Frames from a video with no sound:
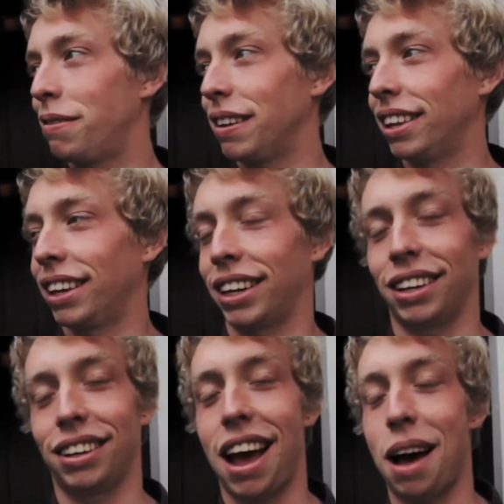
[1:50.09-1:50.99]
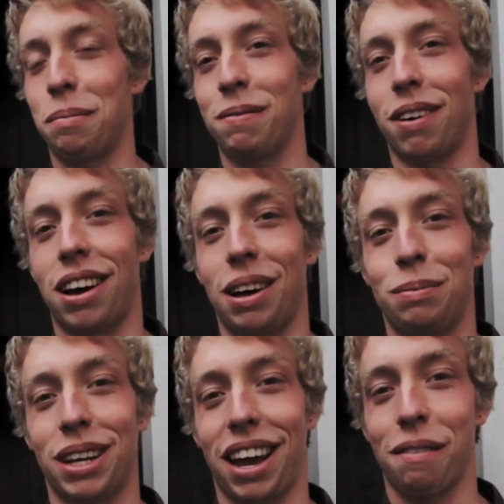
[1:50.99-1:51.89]
feeling and a happy vibe
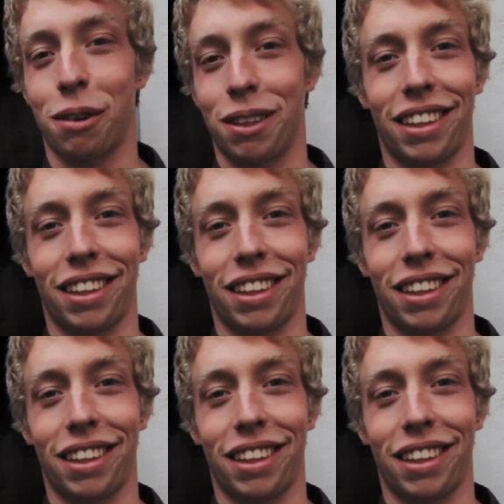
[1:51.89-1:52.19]
to everything